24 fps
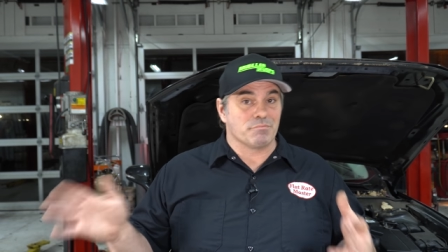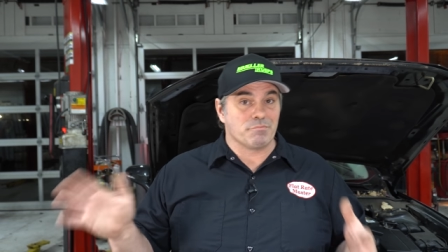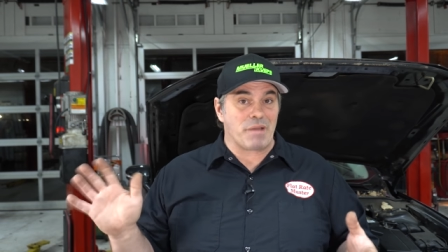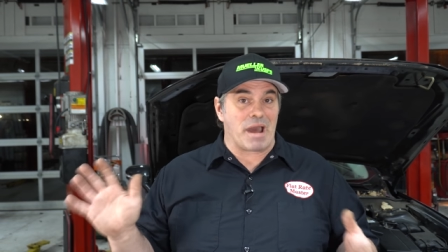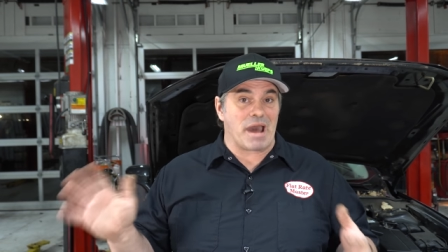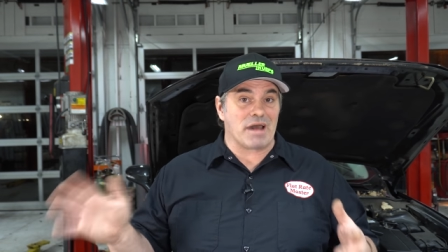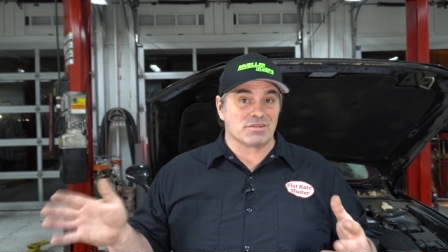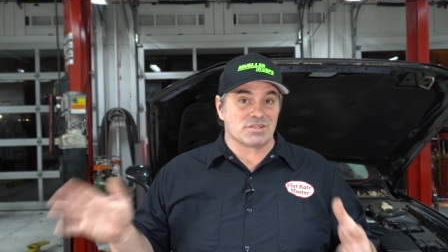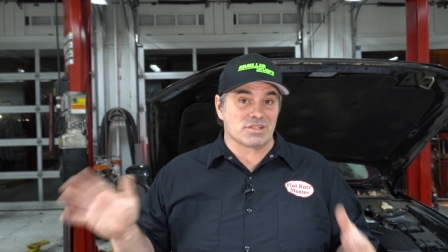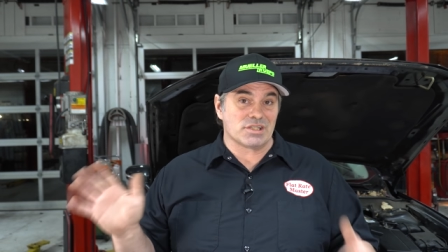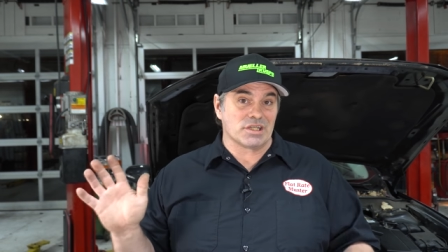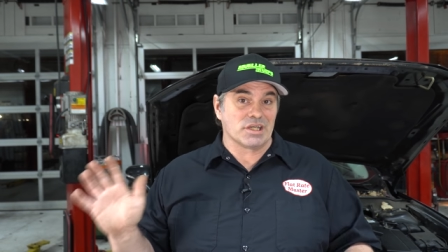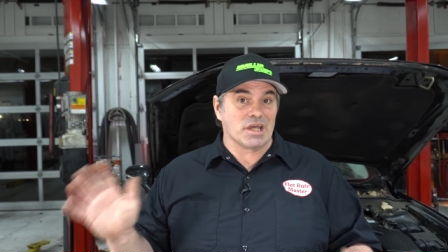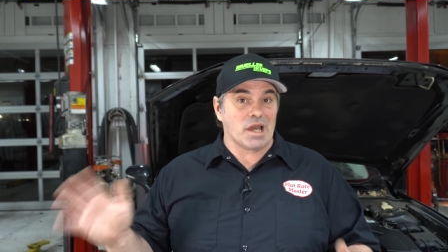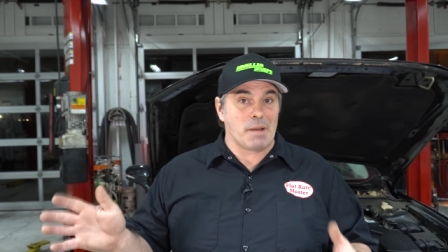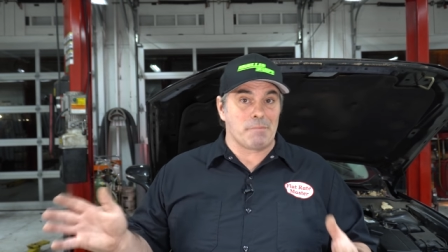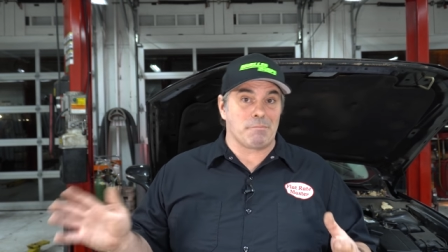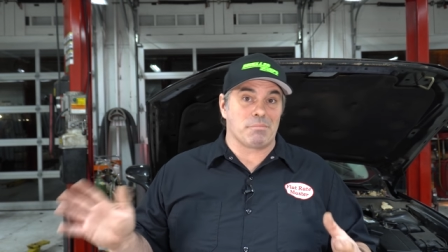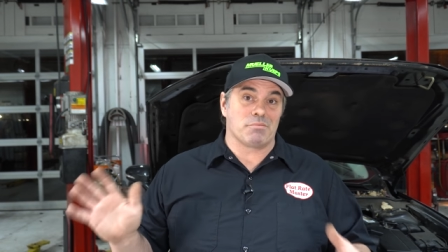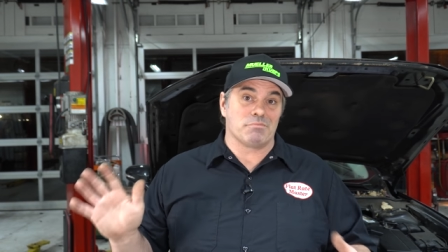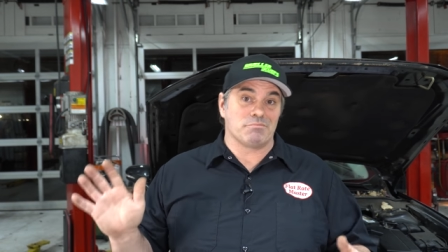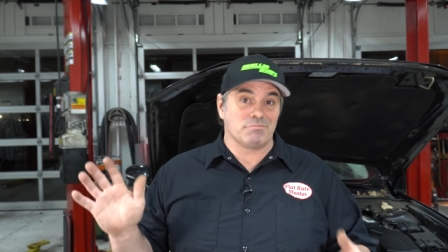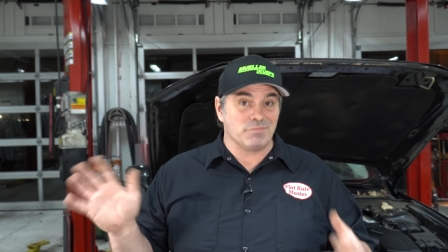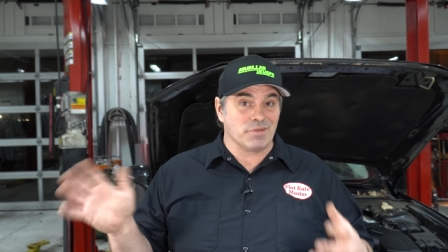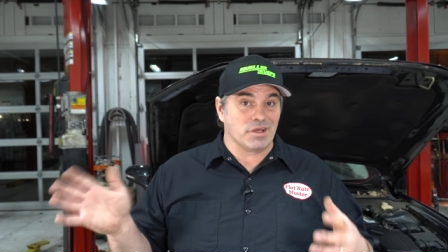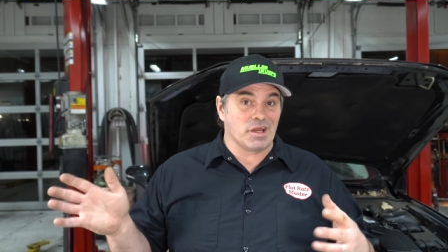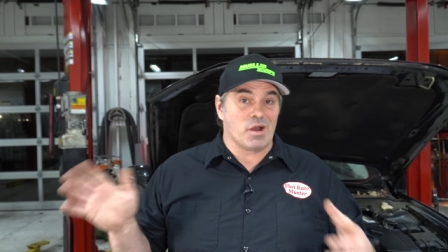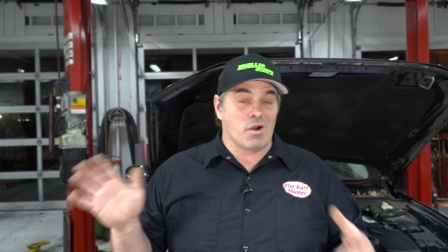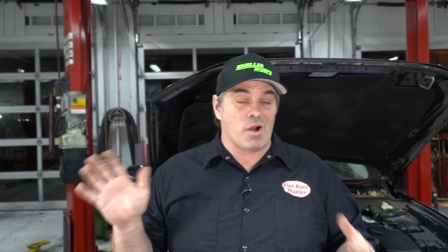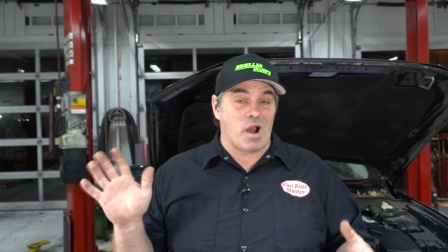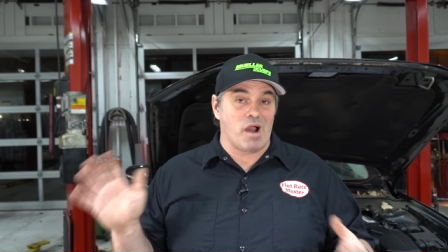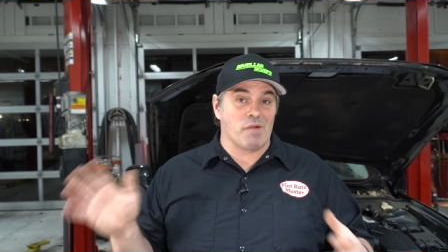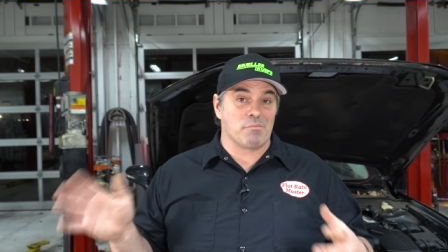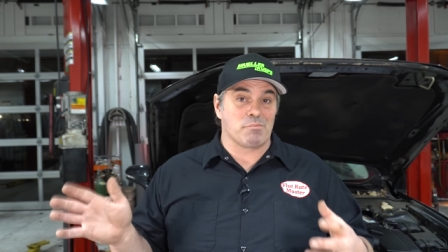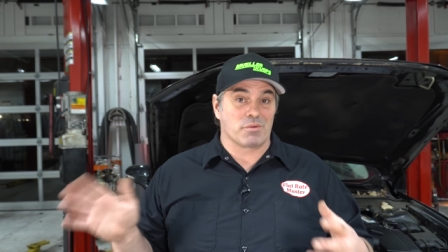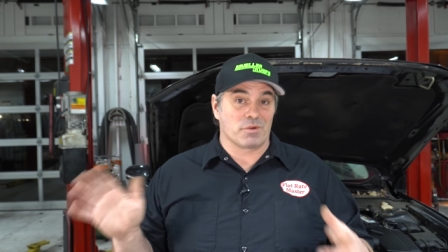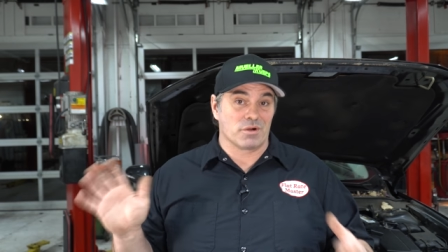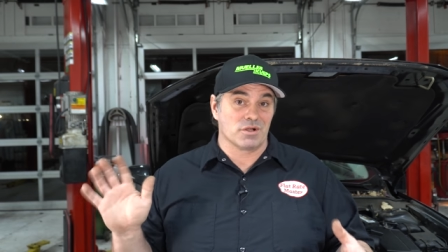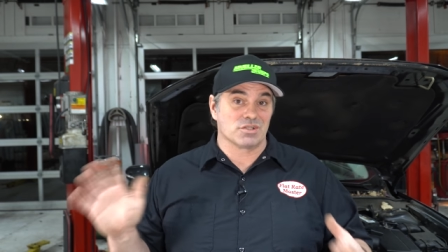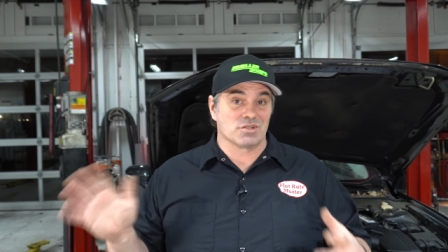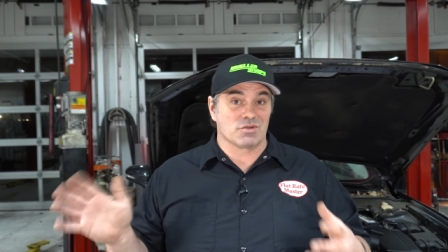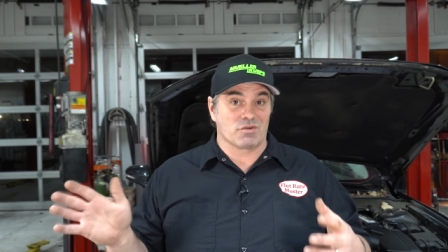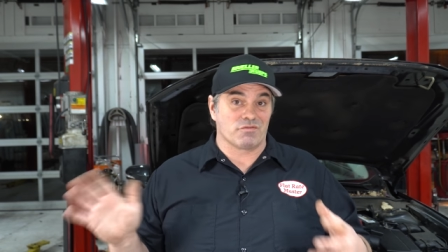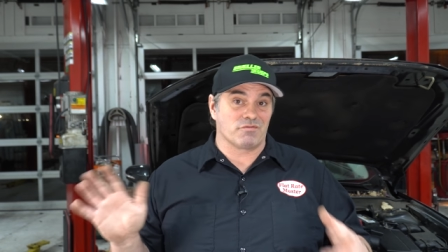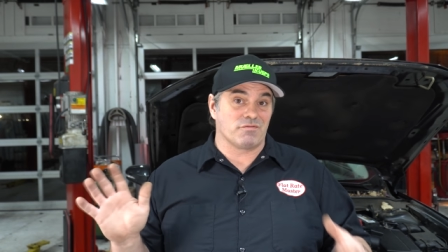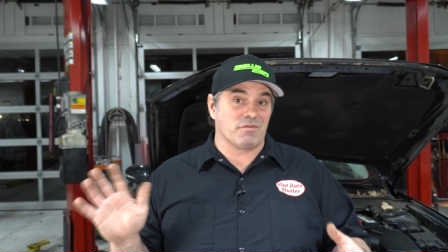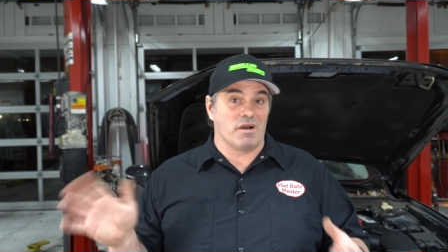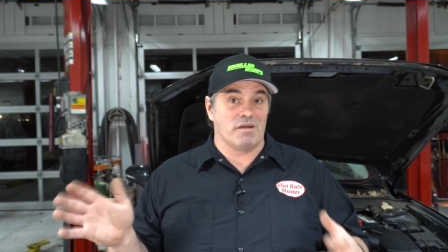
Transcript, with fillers: bouncing up, you know, upwards of,